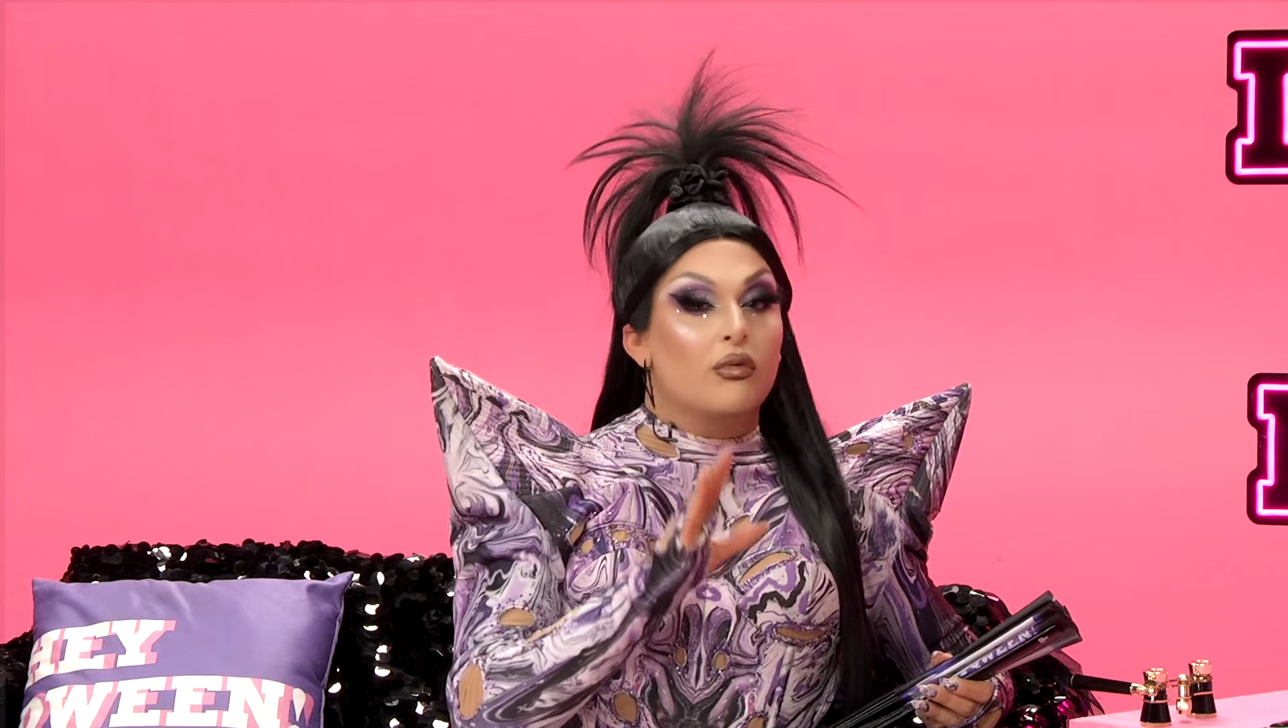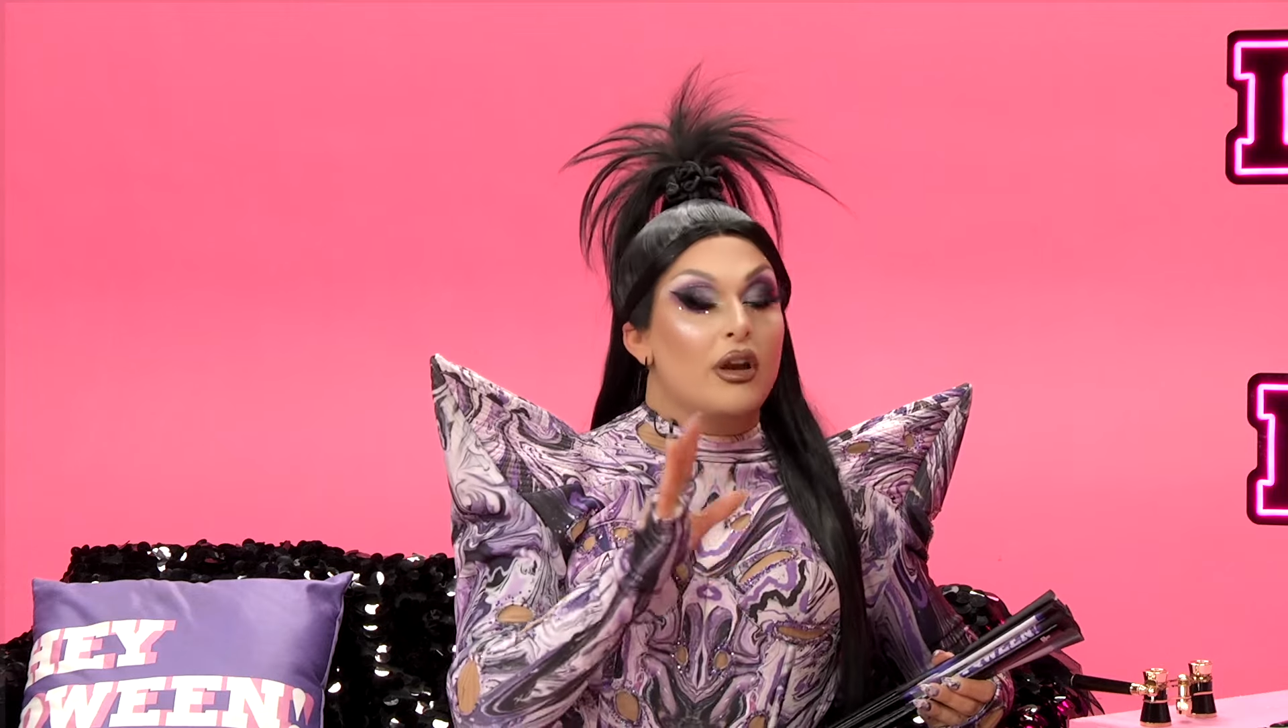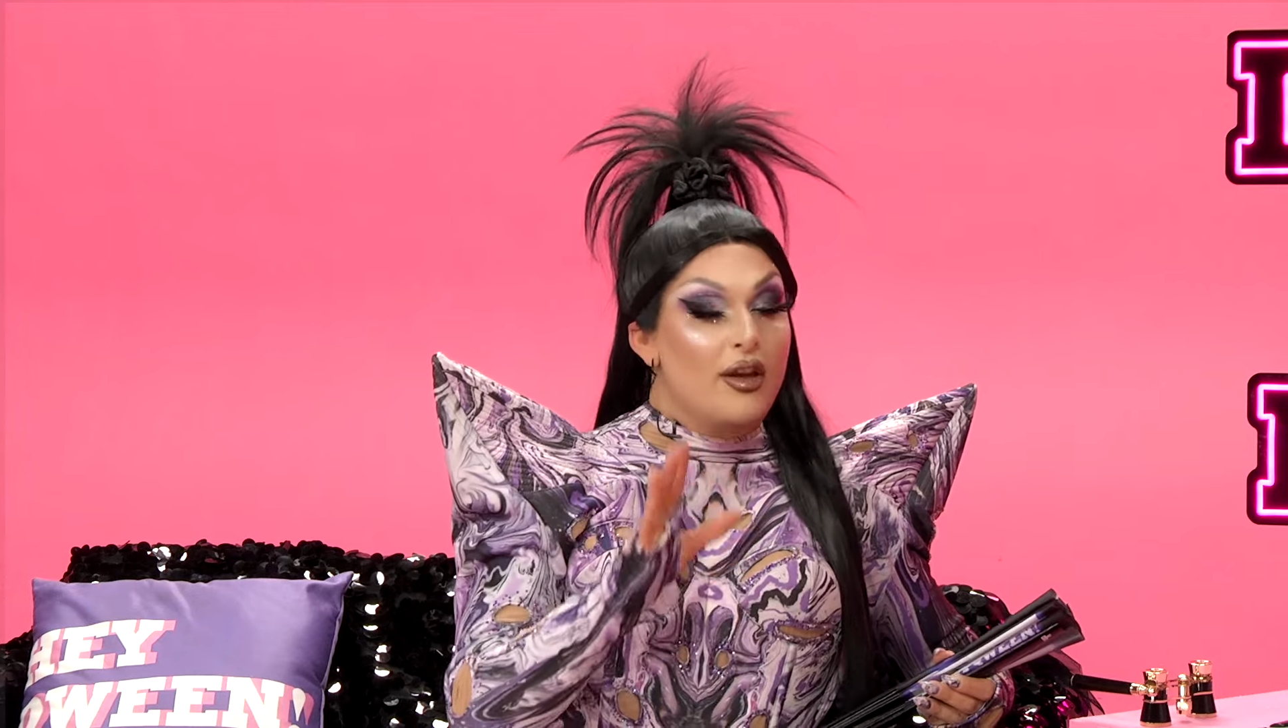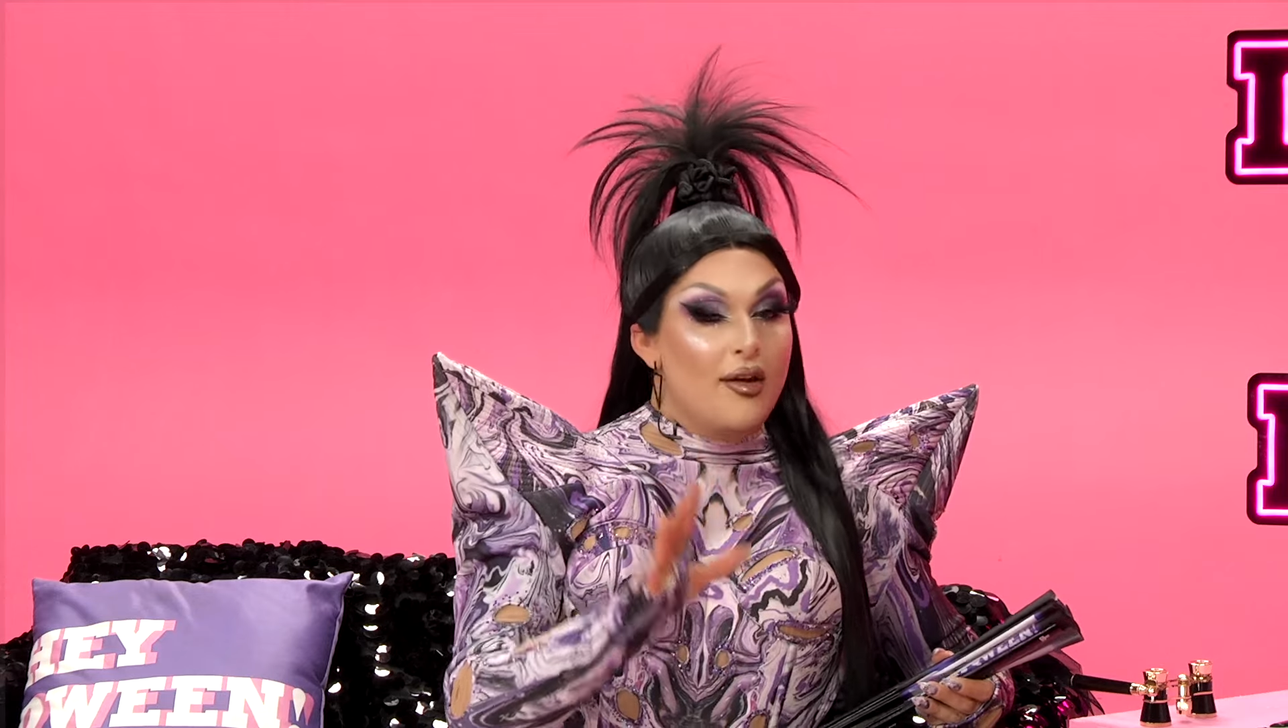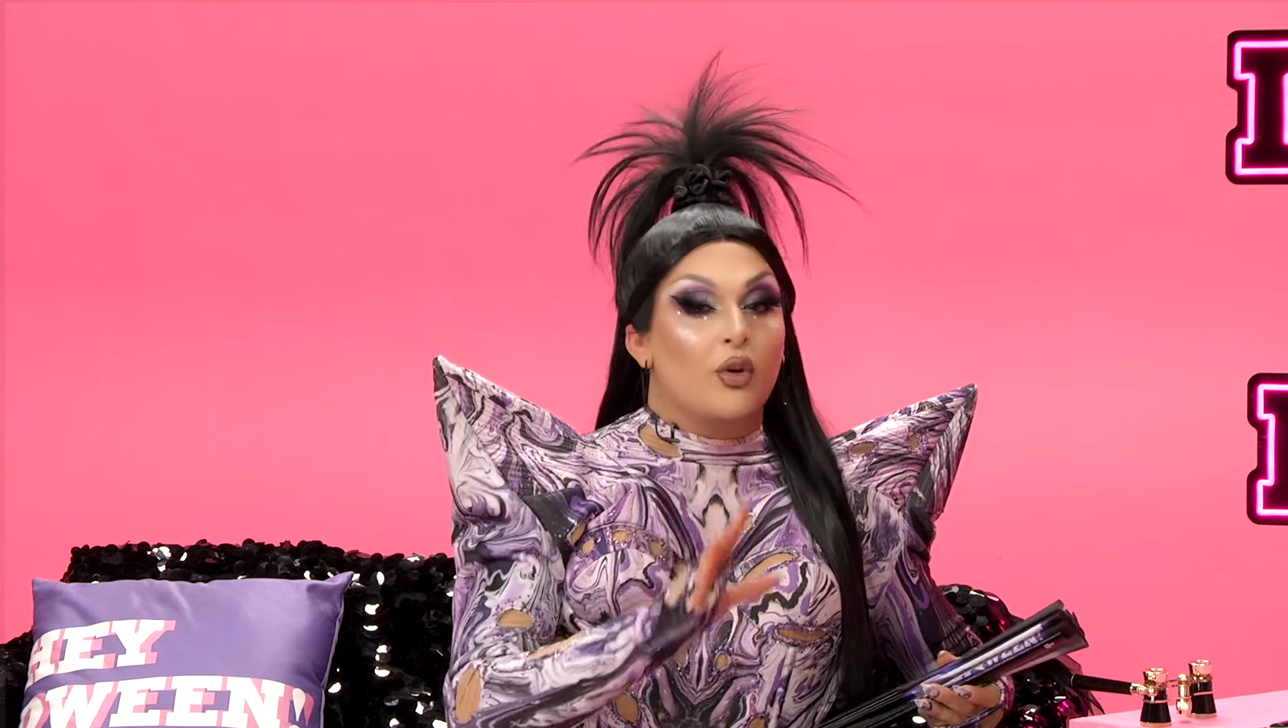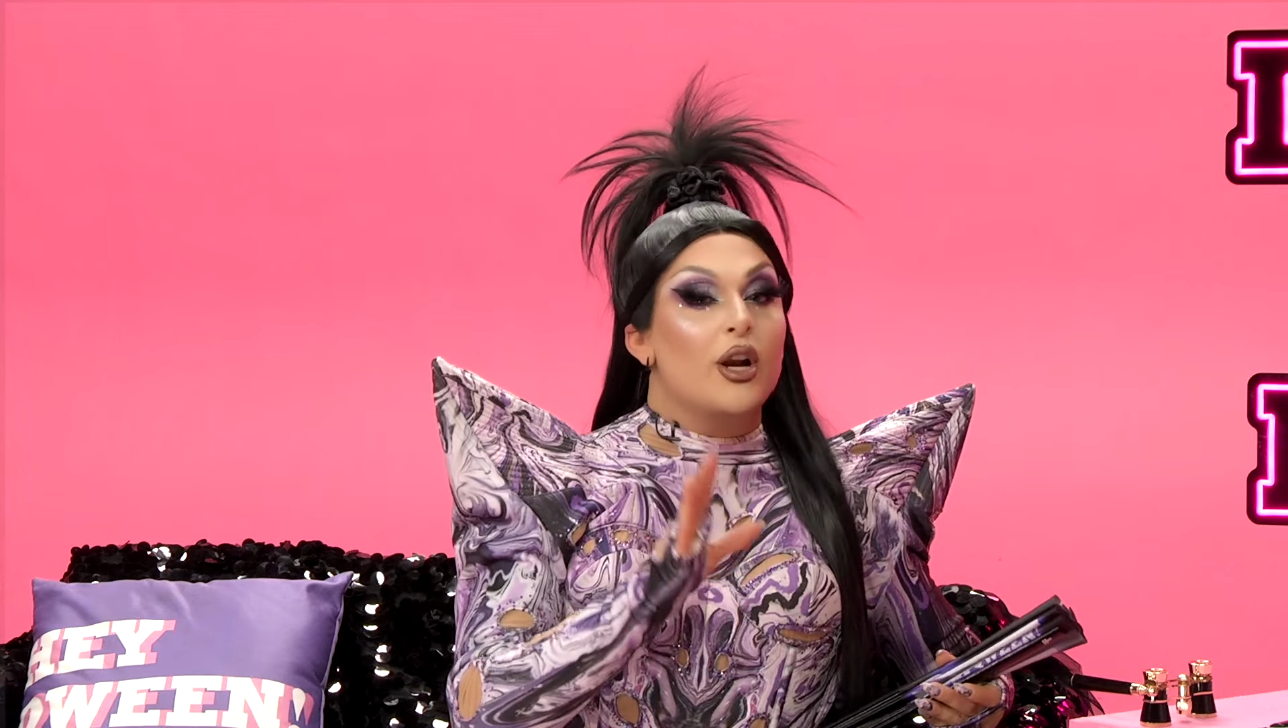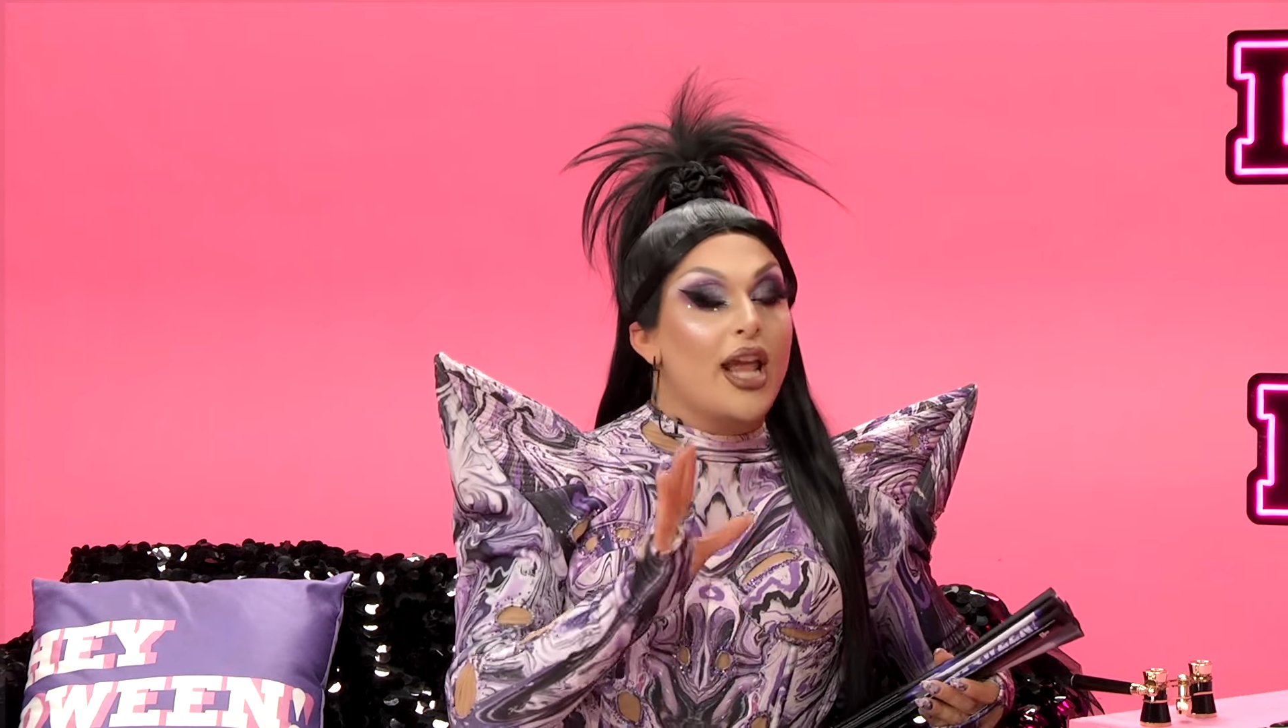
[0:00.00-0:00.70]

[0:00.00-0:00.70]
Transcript: if we're going